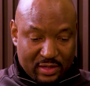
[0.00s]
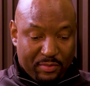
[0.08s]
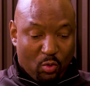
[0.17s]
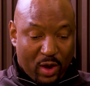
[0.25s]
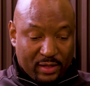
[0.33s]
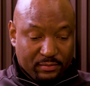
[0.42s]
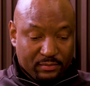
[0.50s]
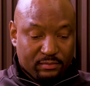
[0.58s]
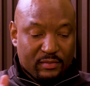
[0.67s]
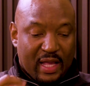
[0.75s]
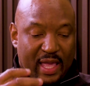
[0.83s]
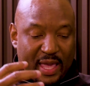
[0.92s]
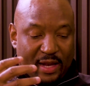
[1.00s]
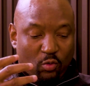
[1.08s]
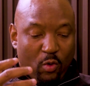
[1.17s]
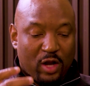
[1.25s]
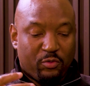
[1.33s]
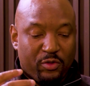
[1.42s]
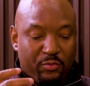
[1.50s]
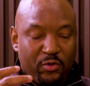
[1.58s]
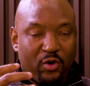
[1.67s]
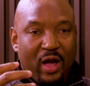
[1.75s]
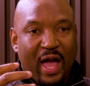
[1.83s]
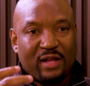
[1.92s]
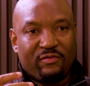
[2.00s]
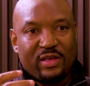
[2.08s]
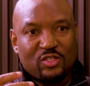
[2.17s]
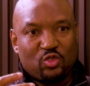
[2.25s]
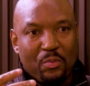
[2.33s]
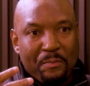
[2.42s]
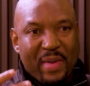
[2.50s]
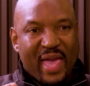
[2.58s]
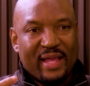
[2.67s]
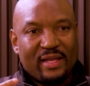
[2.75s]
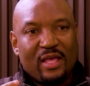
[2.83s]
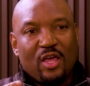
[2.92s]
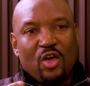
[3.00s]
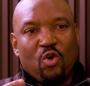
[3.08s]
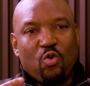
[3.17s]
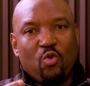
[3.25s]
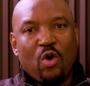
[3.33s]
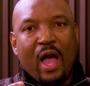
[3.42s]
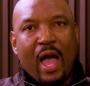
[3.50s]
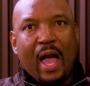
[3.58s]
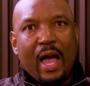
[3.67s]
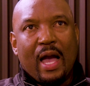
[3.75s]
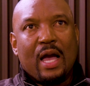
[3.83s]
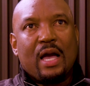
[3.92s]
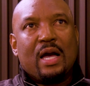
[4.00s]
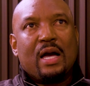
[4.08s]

Number one, and what would be your advice to men who are